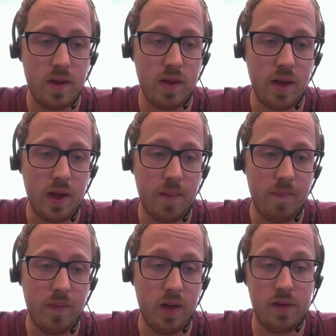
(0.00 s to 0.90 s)

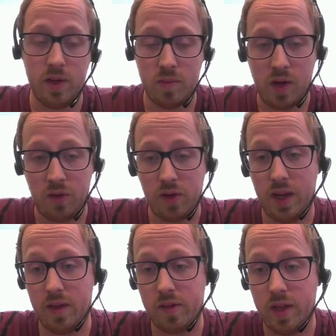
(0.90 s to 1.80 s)
A genome browser
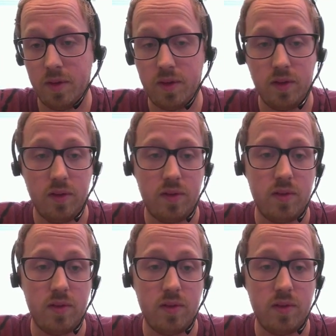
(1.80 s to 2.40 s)
is limited